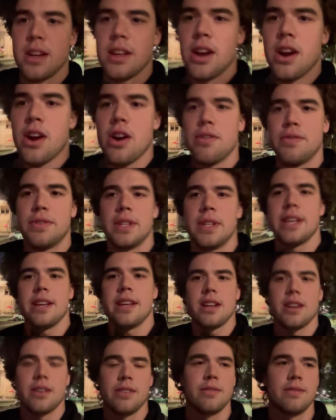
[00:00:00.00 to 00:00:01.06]
Hopefully,
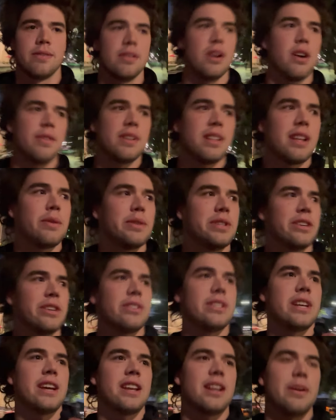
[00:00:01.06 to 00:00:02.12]
you know, hopefully that was
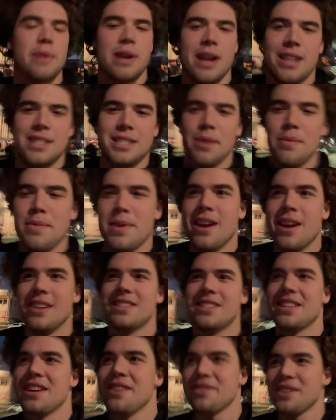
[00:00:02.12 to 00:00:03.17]
entertaining. We had some good
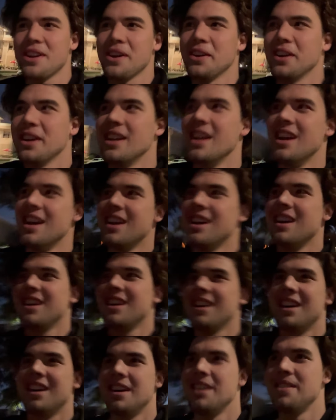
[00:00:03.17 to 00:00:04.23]
stuff going.
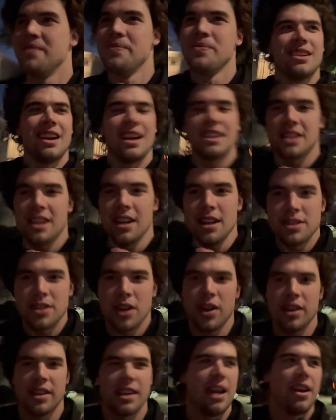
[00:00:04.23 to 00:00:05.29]
It's kind of
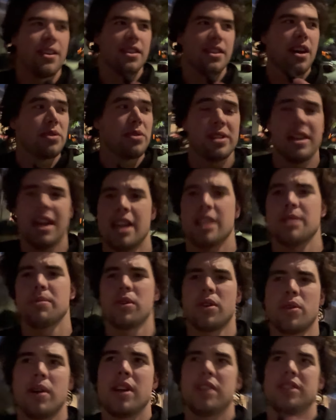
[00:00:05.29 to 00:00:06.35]
dark now, though. I was going to ask
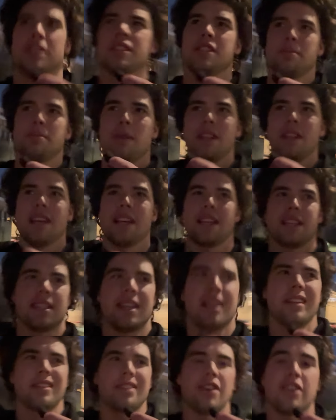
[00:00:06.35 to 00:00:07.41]
more questions, but, like, it's
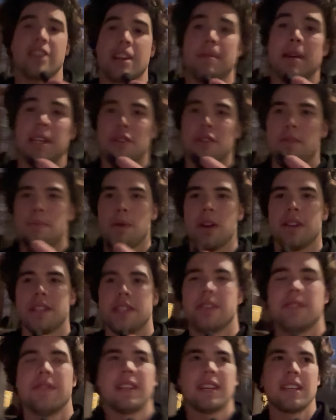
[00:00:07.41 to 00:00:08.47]
kind of dark. I might do a part
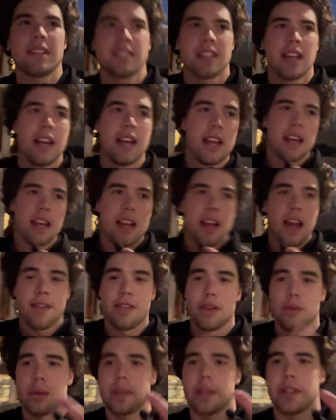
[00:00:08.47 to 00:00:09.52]
2 of this. If this was